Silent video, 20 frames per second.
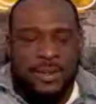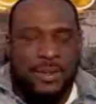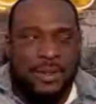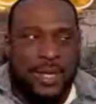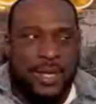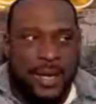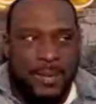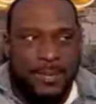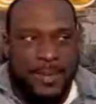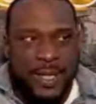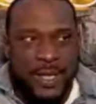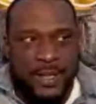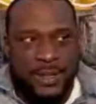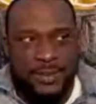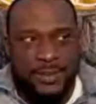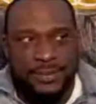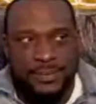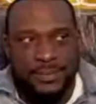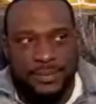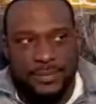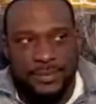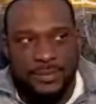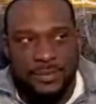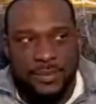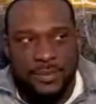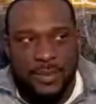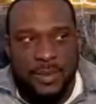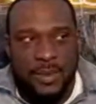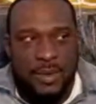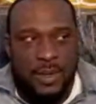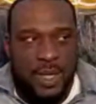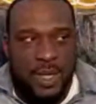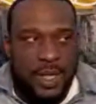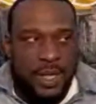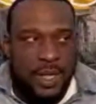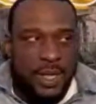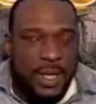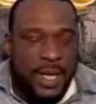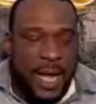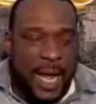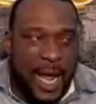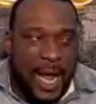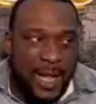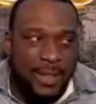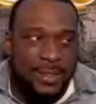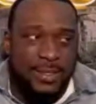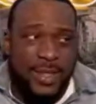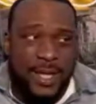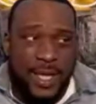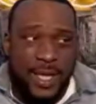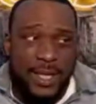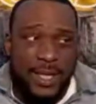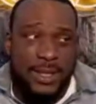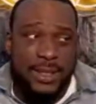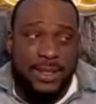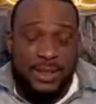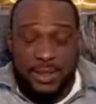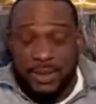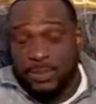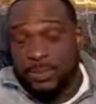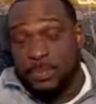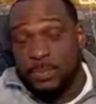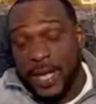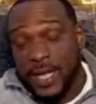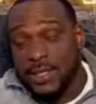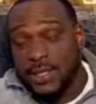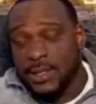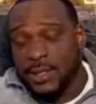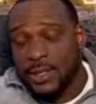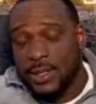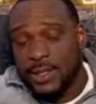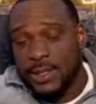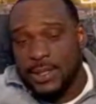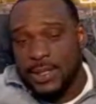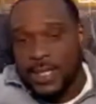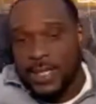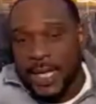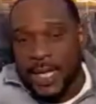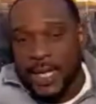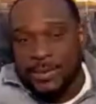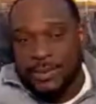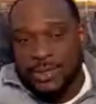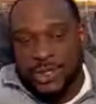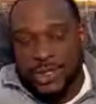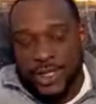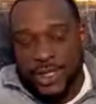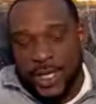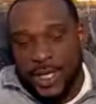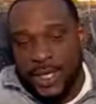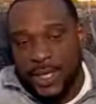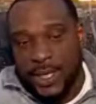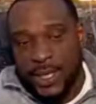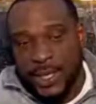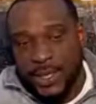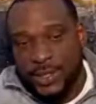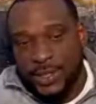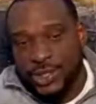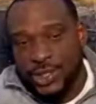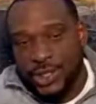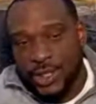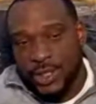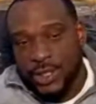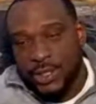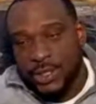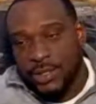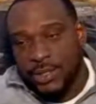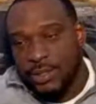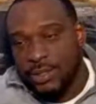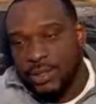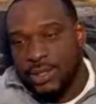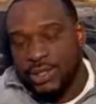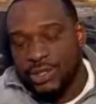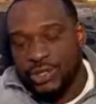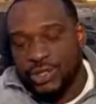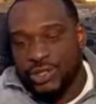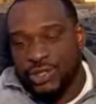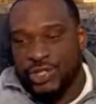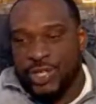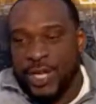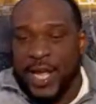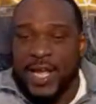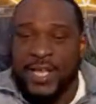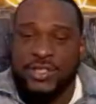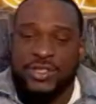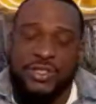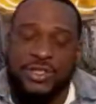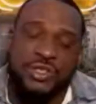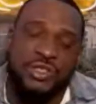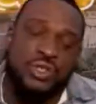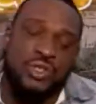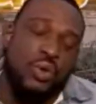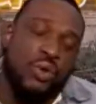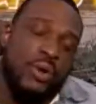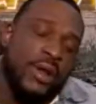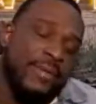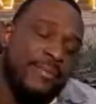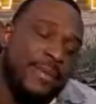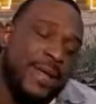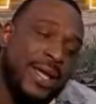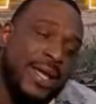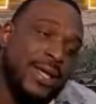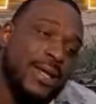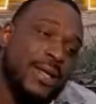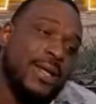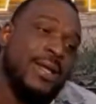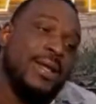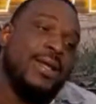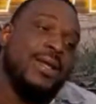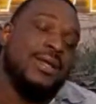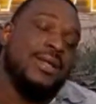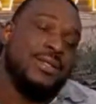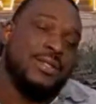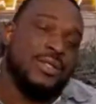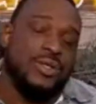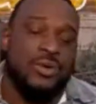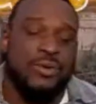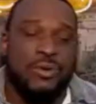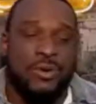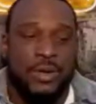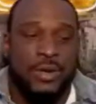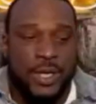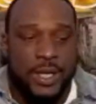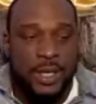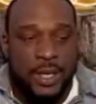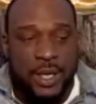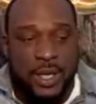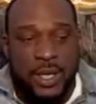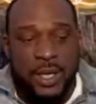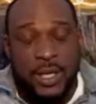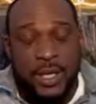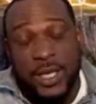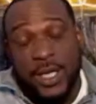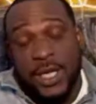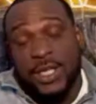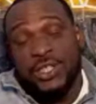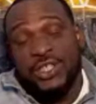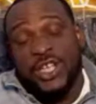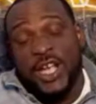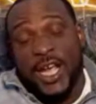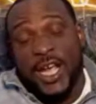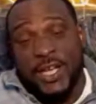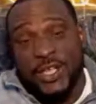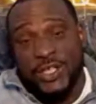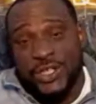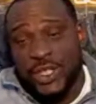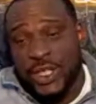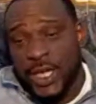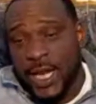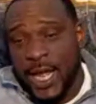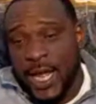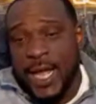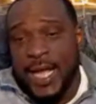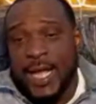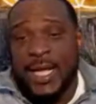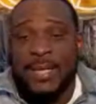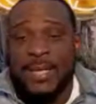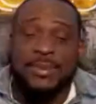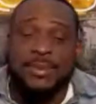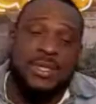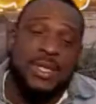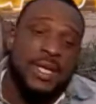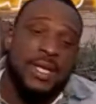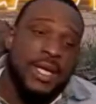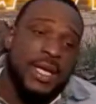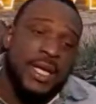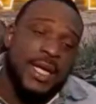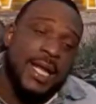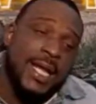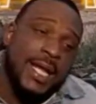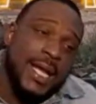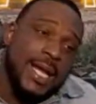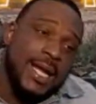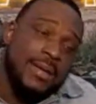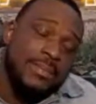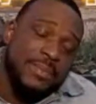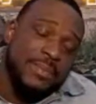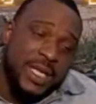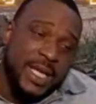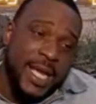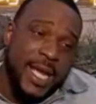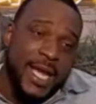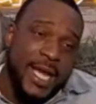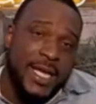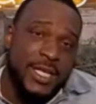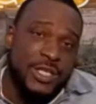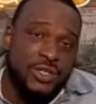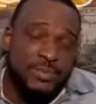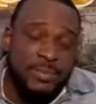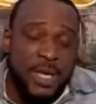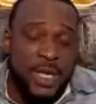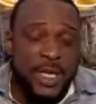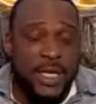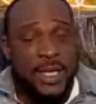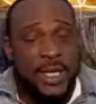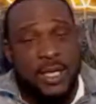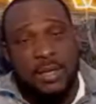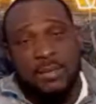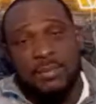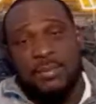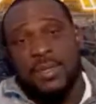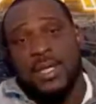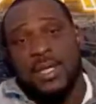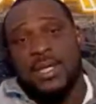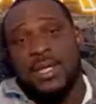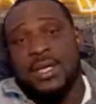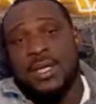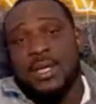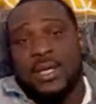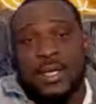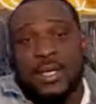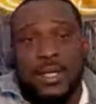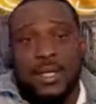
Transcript: I mean, I think basically the same shit. He should just change the story and make it his story. Yeah, change the names. It ain't gotta be cash money. It could be